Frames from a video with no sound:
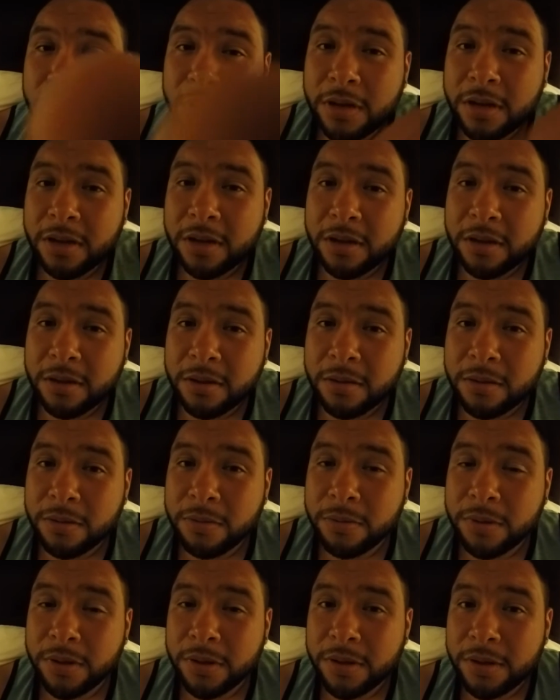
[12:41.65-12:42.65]
We uh,
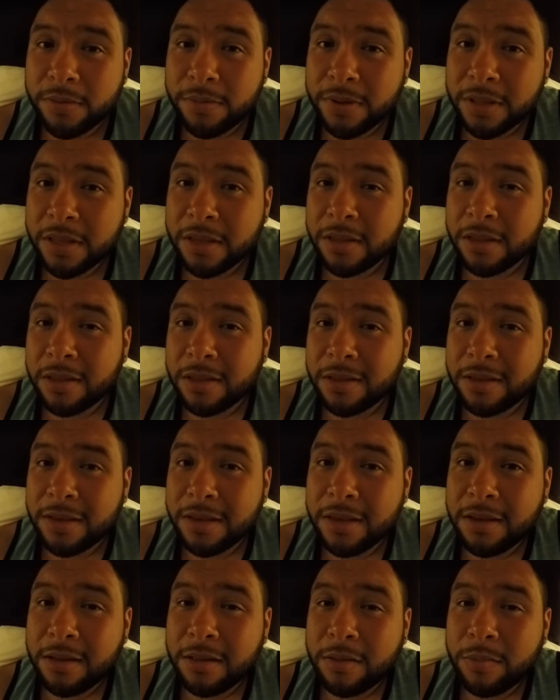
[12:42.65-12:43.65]
we went to the
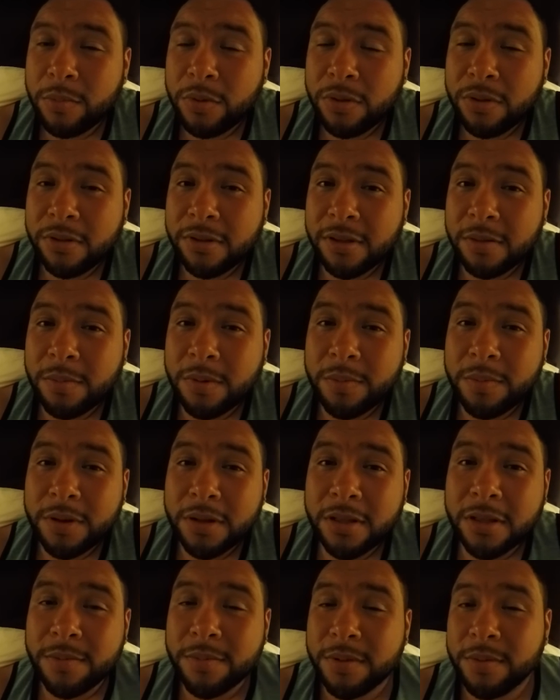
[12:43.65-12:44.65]
Tequila Museum. I
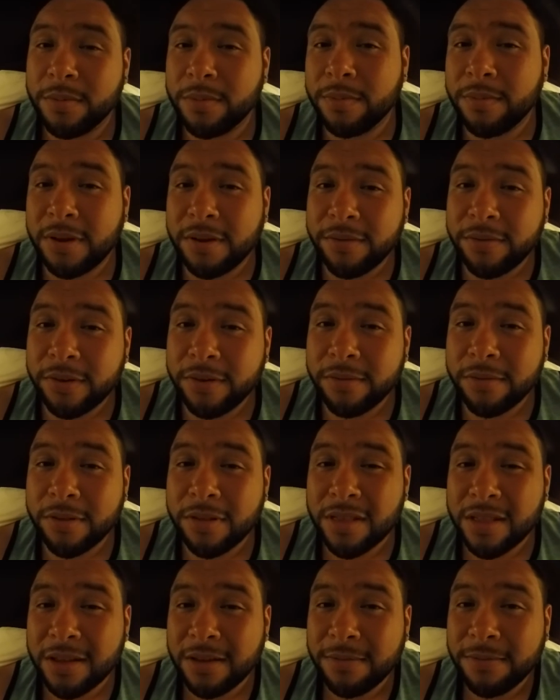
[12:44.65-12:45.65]
picked up some of my
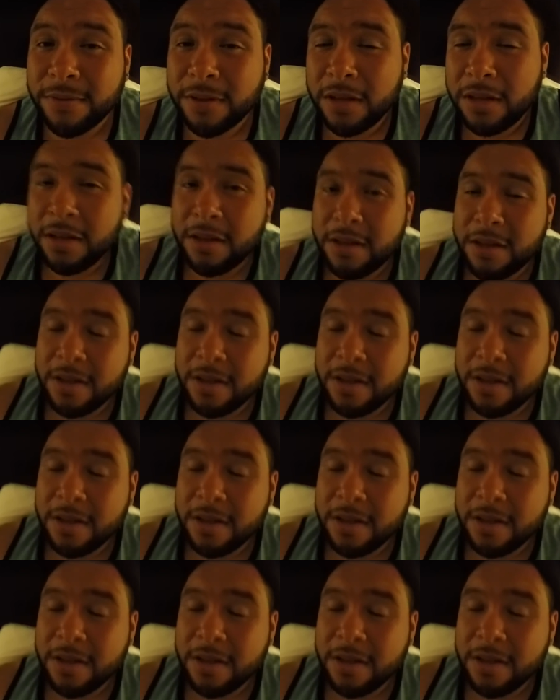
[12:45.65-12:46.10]
favorite stuff.